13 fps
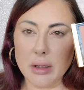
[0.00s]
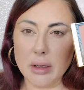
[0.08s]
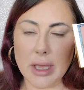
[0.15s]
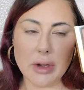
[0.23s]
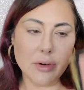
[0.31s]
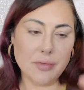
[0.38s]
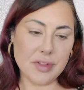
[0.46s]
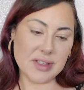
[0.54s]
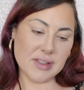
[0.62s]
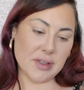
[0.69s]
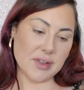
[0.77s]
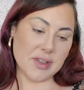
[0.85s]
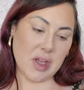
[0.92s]
I don't know if they
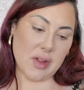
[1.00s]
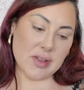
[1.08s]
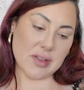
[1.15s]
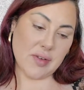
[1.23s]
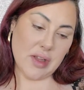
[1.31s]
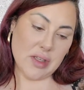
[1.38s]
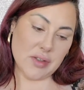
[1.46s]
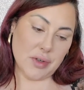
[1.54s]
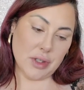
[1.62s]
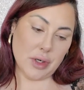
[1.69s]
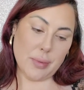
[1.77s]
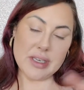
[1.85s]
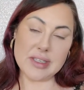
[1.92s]
still sell this. I've had this for a
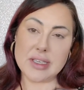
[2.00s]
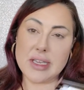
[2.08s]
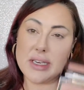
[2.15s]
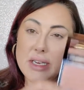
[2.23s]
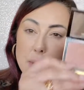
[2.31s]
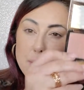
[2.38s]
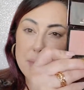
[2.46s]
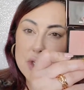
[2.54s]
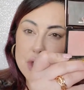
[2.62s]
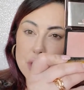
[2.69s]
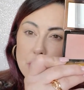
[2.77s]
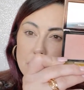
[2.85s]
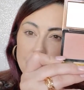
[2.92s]
little bit. It's
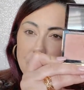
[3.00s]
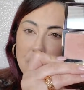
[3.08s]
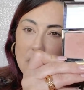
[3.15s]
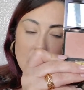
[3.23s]
Inhibition.